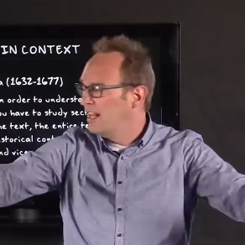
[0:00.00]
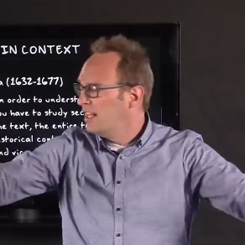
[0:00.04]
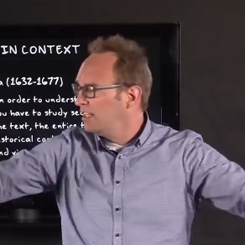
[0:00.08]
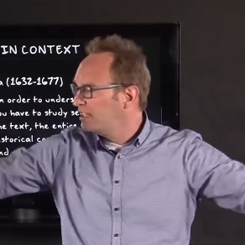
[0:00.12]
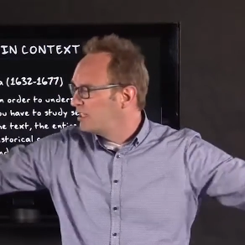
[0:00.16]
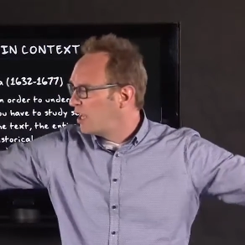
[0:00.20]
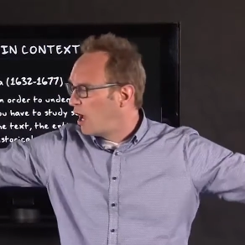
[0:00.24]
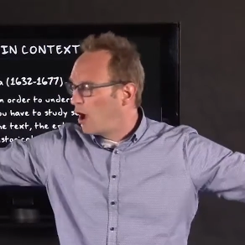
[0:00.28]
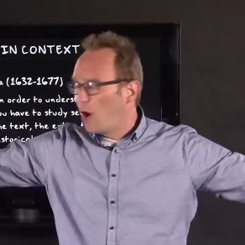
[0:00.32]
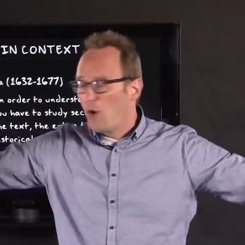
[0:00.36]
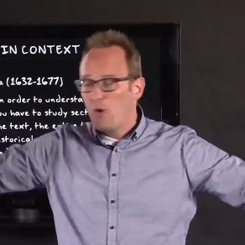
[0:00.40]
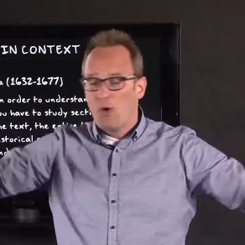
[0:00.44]

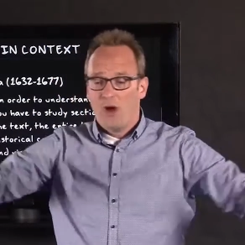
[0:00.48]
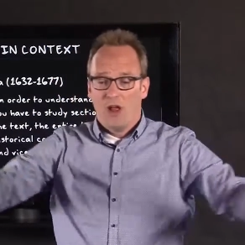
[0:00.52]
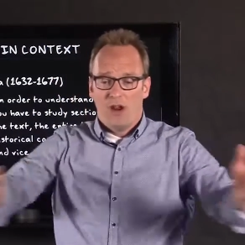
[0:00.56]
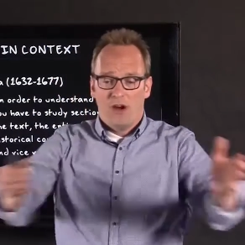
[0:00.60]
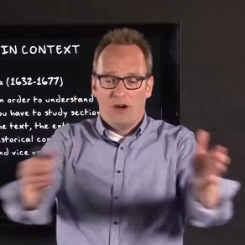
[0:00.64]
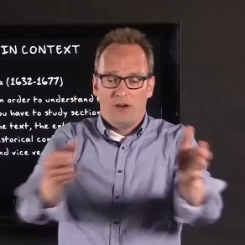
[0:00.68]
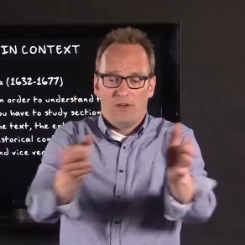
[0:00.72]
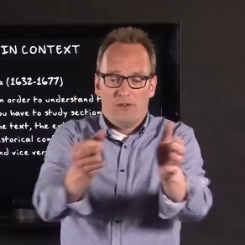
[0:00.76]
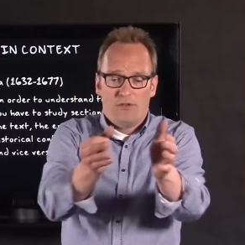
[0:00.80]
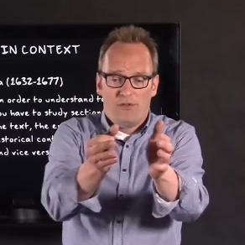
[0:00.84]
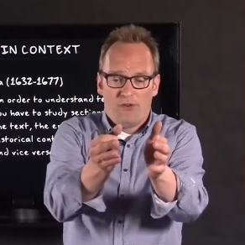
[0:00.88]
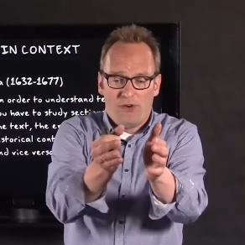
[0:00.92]
So
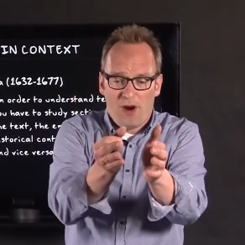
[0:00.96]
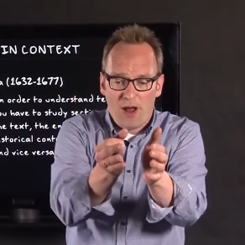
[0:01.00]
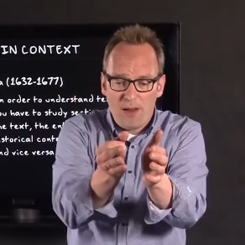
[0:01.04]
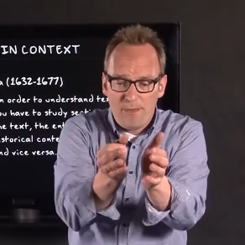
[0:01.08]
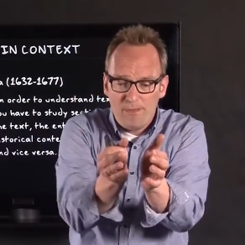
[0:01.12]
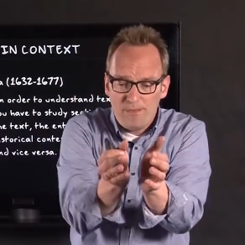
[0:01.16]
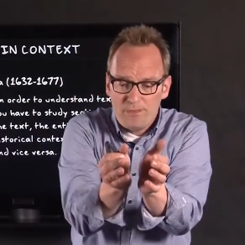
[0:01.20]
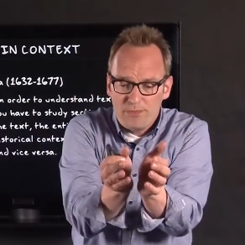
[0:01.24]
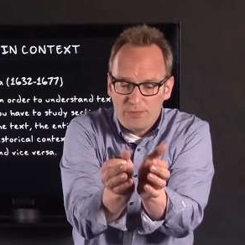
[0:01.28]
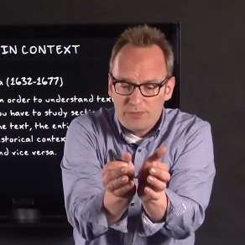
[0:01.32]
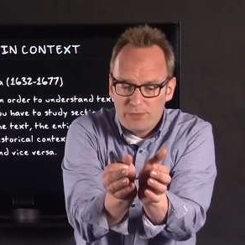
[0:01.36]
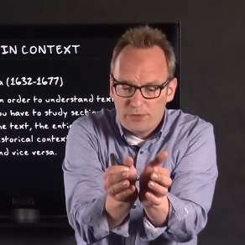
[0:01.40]

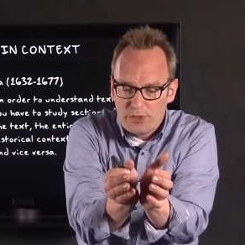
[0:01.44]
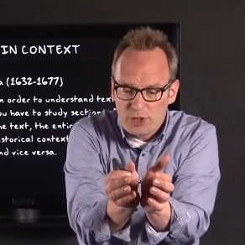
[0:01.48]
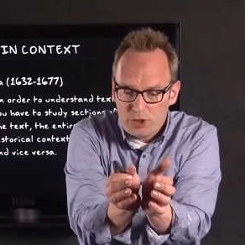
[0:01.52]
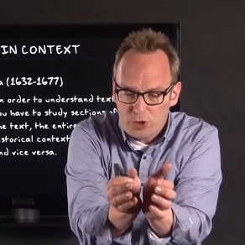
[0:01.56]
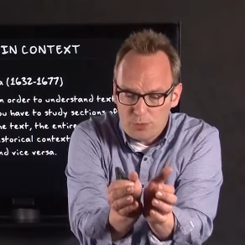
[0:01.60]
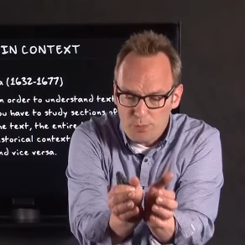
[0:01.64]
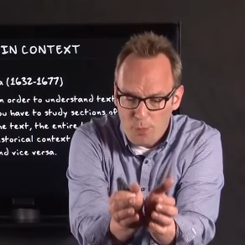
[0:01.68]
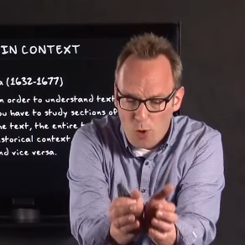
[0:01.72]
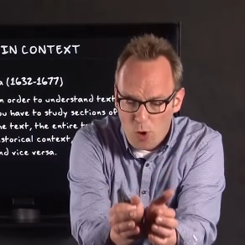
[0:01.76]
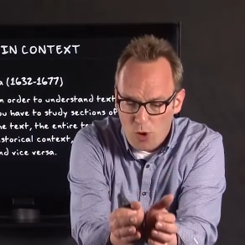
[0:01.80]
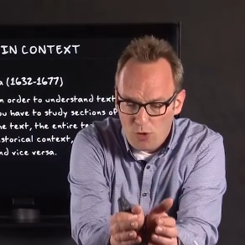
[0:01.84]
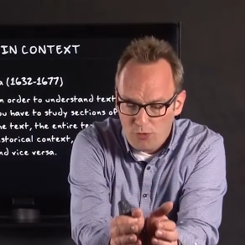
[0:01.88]
from the
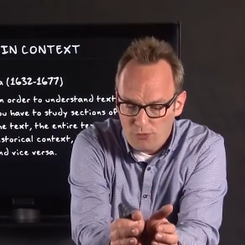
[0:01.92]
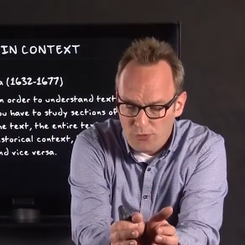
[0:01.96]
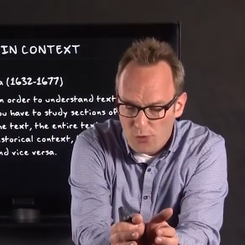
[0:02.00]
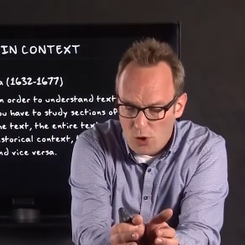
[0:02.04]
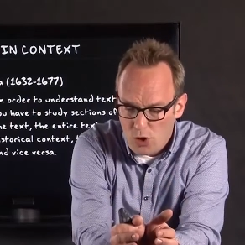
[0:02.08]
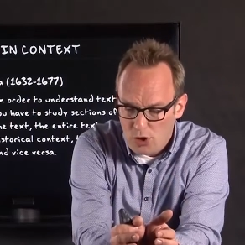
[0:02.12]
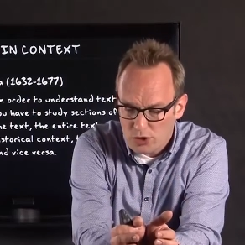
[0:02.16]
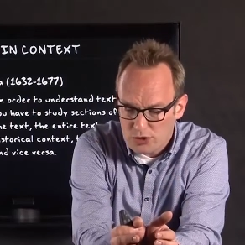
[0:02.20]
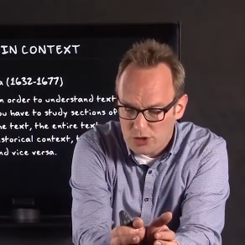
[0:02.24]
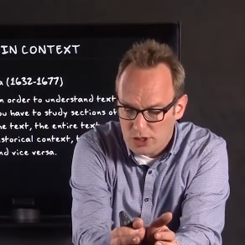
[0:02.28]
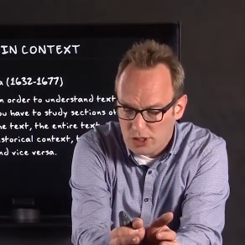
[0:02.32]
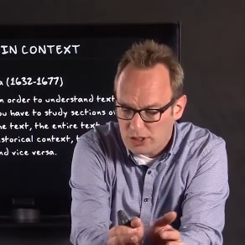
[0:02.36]
small
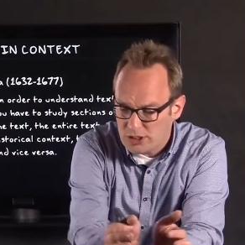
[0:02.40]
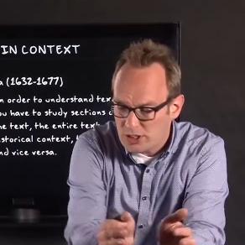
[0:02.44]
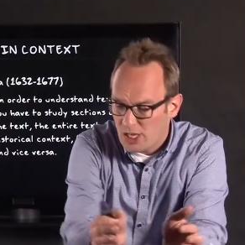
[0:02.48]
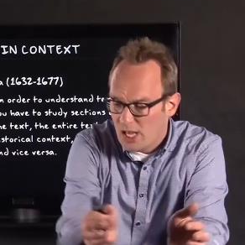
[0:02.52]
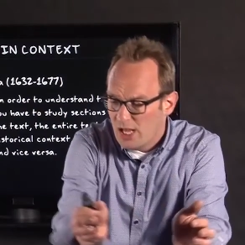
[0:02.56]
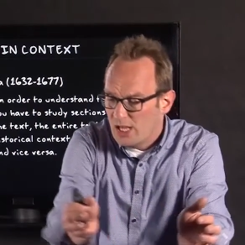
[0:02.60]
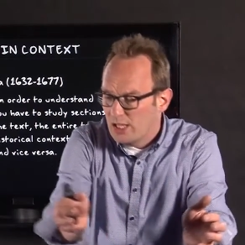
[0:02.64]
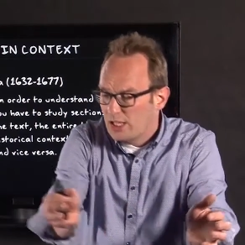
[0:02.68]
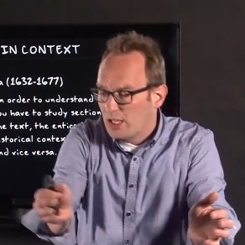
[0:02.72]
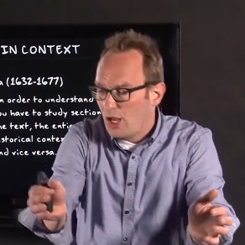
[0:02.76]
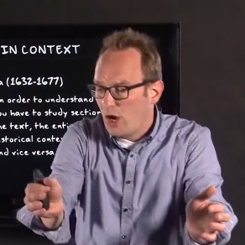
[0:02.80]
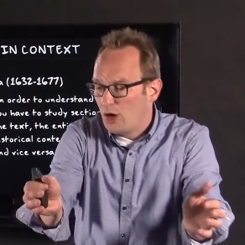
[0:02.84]
verses,
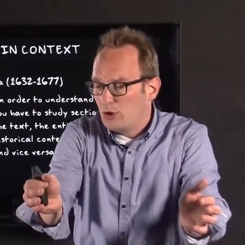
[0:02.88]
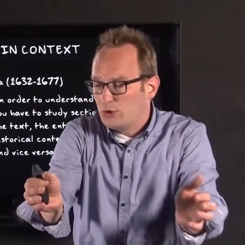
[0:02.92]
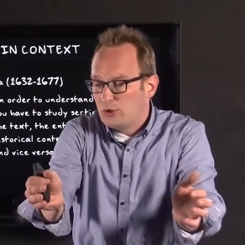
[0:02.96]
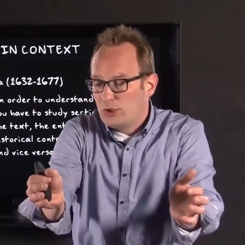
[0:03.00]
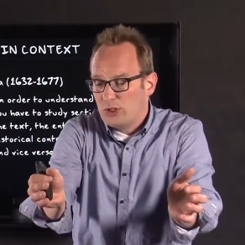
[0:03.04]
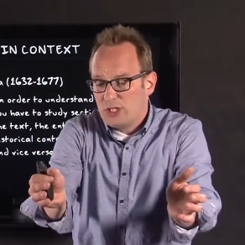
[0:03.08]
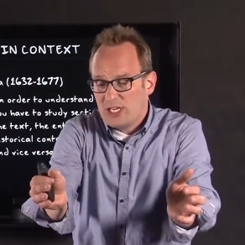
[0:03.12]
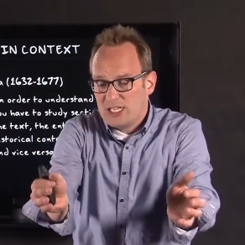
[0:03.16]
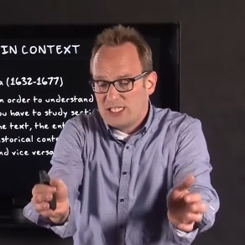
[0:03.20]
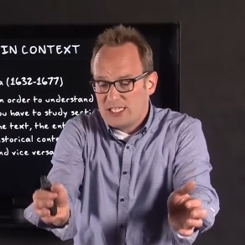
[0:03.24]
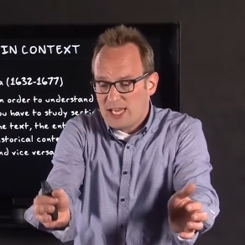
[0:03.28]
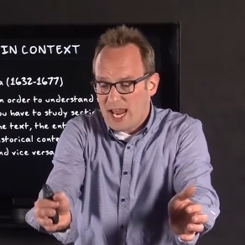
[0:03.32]
go to
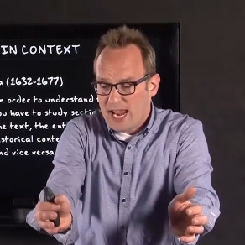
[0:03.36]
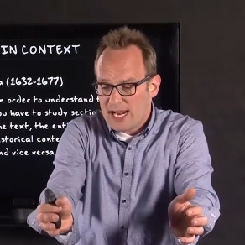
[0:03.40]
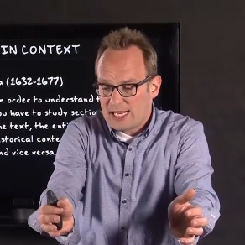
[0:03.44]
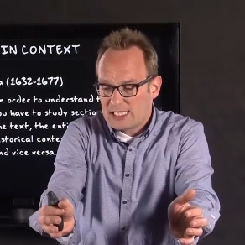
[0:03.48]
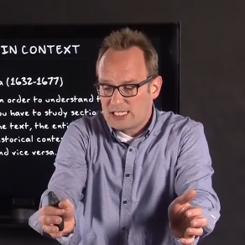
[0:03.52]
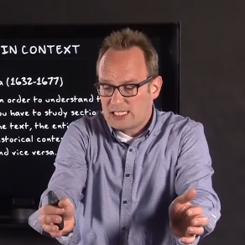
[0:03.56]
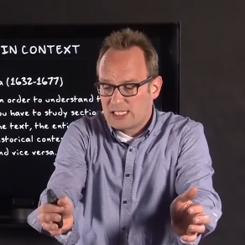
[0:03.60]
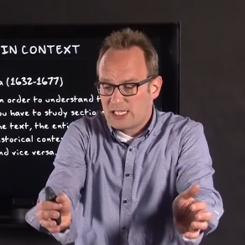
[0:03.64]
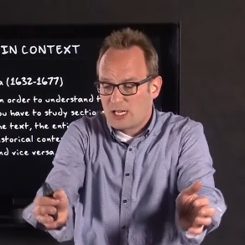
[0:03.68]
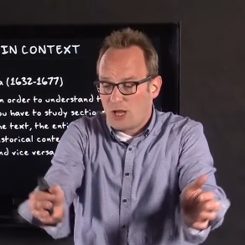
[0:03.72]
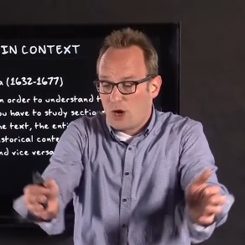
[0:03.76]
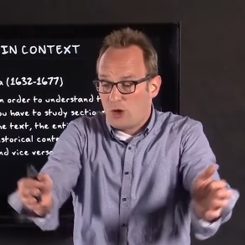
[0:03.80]
the
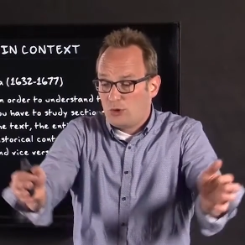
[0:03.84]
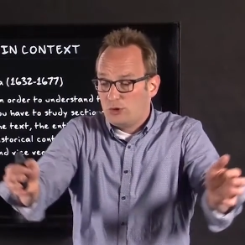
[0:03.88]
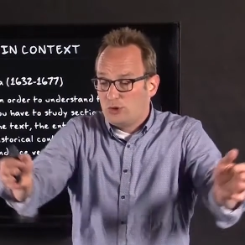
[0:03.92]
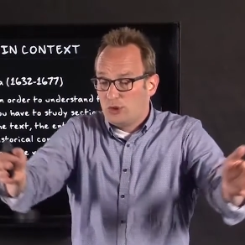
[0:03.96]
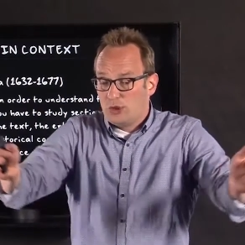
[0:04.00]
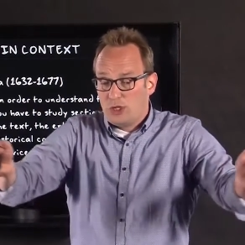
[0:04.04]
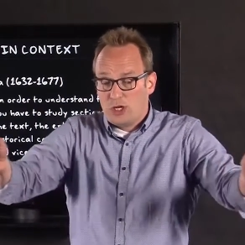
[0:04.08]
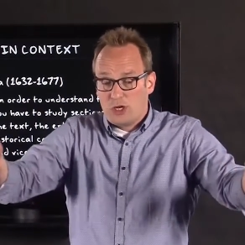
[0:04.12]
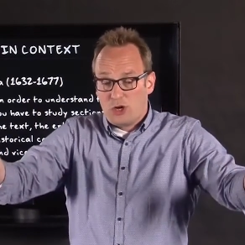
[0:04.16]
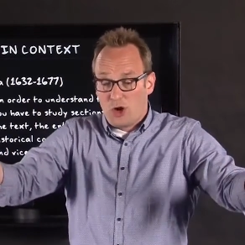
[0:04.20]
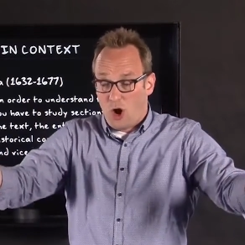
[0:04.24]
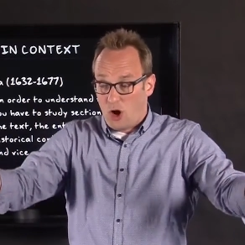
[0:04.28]
text, go to
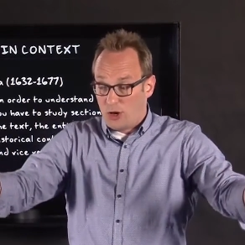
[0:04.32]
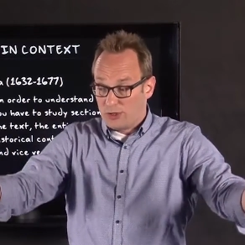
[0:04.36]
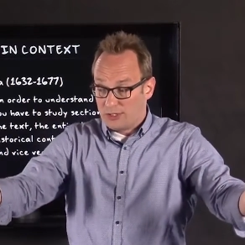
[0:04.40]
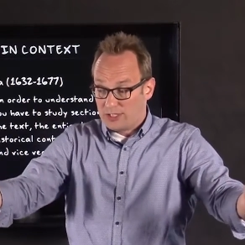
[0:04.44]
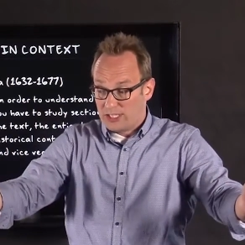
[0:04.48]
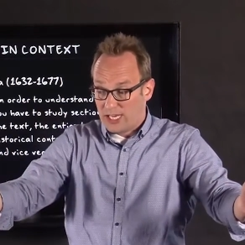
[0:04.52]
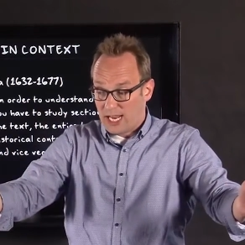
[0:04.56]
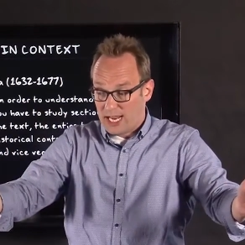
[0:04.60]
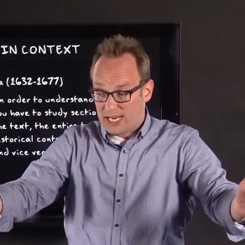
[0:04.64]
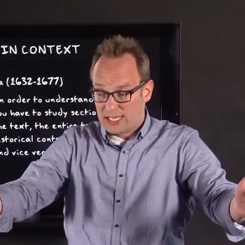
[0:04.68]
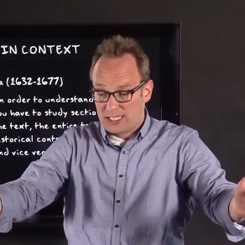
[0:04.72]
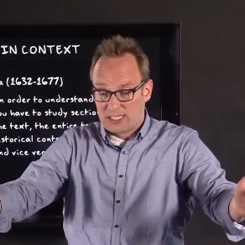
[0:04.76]
the
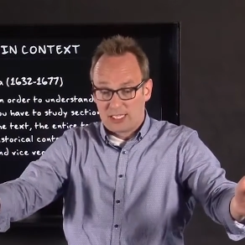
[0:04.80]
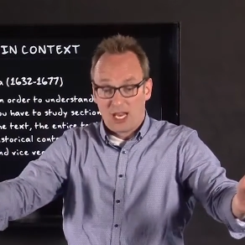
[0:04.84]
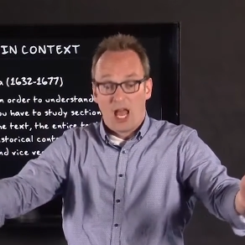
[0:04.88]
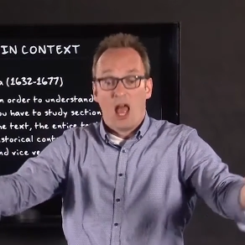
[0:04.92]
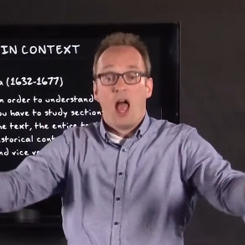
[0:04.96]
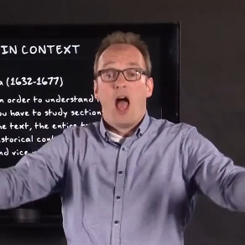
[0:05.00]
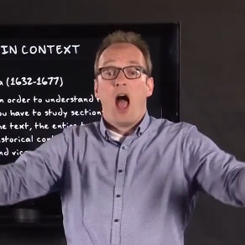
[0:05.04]
context,